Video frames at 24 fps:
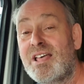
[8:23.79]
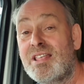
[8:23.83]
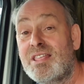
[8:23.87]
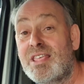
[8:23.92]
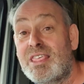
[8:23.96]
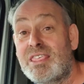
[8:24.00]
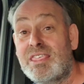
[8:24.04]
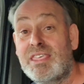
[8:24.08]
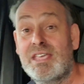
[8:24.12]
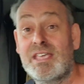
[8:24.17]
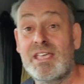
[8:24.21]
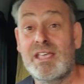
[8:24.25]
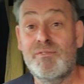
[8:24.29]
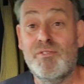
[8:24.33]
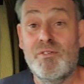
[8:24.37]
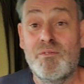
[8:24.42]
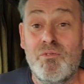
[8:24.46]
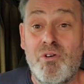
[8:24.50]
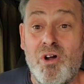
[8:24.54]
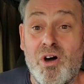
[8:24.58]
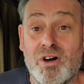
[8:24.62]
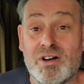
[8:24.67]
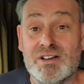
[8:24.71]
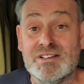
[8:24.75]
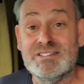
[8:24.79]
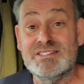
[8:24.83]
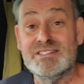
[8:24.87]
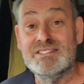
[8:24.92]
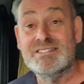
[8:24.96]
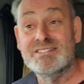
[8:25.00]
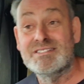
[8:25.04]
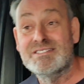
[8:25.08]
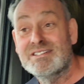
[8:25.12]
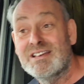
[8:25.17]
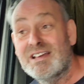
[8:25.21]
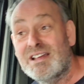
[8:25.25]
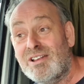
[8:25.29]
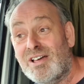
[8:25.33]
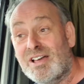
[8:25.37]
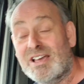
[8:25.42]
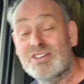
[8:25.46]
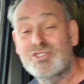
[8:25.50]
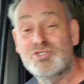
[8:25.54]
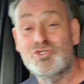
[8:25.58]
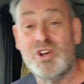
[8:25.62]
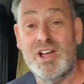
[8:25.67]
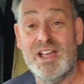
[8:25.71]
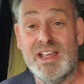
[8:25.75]
The thing even rocks like
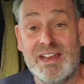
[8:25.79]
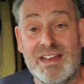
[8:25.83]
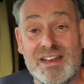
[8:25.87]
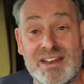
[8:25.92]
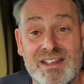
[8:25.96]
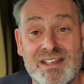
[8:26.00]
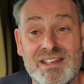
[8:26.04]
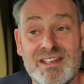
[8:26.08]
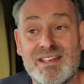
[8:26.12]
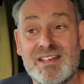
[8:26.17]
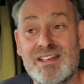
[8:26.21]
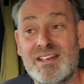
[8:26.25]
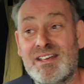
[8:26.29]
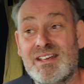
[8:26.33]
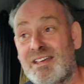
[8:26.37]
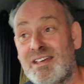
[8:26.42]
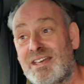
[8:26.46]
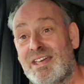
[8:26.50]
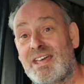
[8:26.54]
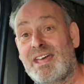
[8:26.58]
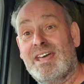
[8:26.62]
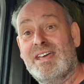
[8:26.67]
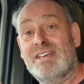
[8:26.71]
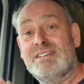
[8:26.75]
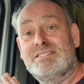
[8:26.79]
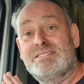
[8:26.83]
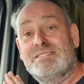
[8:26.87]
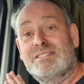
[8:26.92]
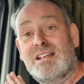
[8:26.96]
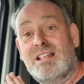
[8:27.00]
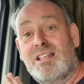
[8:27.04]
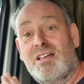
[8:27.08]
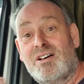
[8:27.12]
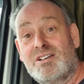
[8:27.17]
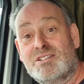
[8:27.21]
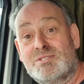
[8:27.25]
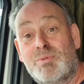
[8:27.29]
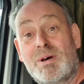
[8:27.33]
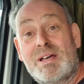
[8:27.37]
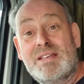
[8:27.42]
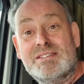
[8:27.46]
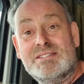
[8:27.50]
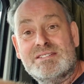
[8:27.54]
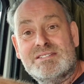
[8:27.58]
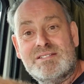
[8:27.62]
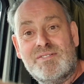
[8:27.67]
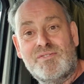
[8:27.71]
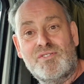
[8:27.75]
a train, as class
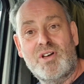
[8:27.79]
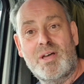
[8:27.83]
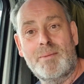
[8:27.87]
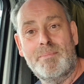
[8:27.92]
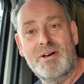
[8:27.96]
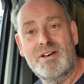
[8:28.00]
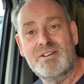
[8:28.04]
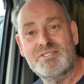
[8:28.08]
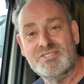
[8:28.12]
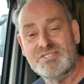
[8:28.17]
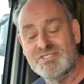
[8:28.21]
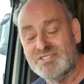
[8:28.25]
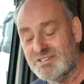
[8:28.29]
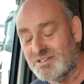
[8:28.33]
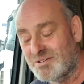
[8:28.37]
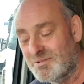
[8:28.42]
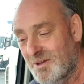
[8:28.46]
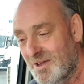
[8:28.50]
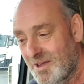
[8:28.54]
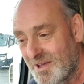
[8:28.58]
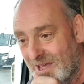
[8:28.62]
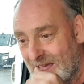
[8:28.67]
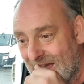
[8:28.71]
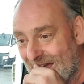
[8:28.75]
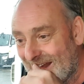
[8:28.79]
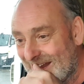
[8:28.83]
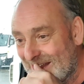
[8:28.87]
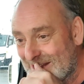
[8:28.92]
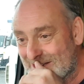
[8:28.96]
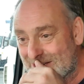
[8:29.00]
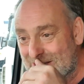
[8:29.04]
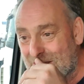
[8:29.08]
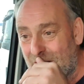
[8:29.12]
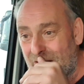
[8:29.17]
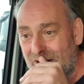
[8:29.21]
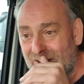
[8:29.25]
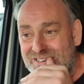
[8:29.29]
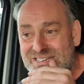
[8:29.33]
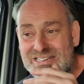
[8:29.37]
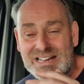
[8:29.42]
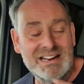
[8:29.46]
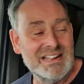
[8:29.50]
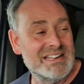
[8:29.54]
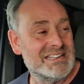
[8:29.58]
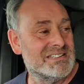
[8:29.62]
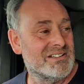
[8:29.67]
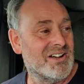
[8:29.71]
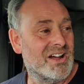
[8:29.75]
ones fly past you, and it's kind of
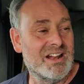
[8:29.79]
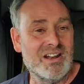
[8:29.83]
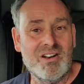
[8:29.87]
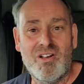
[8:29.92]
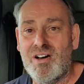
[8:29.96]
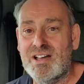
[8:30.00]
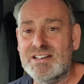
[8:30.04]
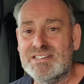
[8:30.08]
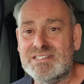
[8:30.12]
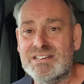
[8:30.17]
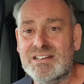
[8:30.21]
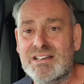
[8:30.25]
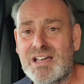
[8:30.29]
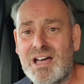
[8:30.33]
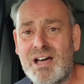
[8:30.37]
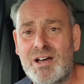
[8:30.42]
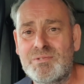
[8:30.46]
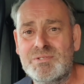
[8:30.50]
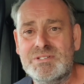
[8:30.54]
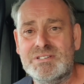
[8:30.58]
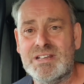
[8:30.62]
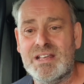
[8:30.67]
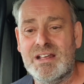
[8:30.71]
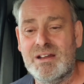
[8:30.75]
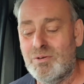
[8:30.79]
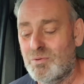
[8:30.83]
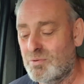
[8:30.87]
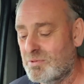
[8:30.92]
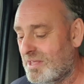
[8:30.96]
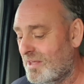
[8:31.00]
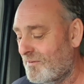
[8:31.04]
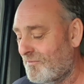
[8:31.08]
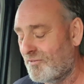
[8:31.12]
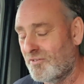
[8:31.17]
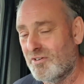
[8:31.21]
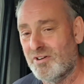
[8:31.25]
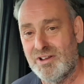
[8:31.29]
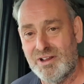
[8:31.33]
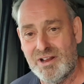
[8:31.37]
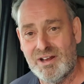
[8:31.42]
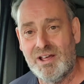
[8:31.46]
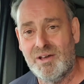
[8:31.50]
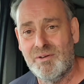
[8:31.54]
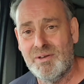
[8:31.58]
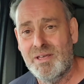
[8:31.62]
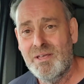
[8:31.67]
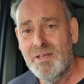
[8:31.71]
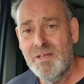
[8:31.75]
suddenly it's like nice and cozy and all different, you
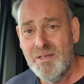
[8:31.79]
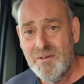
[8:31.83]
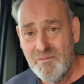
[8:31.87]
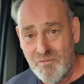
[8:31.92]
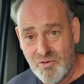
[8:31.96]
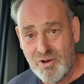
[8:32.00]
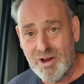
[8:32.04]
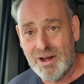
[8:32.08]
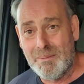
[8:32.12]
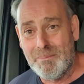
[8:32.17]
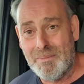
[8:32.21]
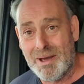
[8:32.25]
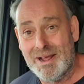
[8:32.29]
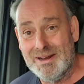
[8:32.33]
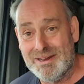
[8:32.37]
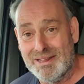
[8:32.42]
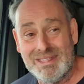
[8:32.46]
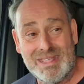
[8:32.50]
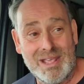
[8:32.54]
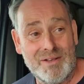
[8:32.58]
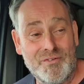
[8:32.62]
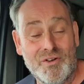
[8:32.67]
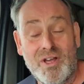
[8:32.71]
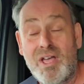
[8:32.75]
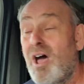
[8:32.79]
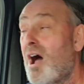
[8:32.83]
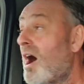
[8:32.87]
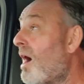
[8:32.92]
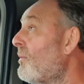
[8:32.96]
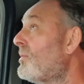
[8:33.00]
know. It really made a difference.